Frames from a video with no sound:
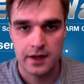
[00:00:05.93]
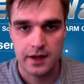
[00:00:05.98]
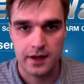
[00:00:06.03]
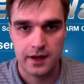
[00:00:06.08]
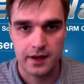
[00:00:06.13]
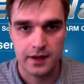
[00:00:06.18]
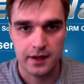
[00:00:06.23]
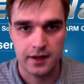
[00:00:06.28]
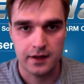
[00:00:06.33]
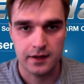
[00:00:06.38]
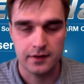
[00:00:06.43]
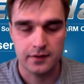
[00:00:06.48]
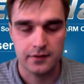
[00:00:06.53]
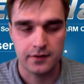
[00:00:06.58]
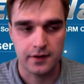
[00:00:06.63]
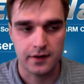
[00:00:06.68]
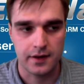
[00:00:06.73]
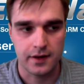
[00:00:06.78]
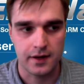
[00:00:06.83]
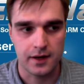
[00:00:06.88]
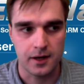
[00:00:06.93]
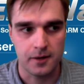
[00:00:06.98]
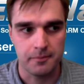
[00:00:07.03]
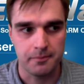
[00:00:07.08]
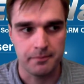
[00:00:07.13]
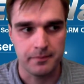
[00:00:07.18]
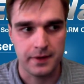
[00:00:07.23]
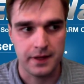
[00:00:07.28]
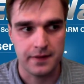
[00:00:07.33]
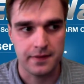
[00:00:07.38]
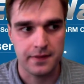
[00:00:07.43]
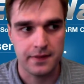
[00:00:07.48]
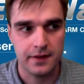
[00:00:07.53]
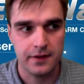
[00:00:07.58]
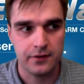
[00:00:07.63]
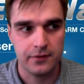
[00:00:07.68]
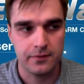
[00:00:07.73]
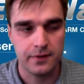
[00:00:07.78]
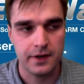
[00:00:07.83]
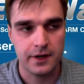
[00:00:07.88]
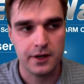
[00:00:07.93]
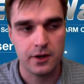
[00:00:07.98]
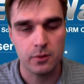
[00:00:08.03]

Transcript: And in this video,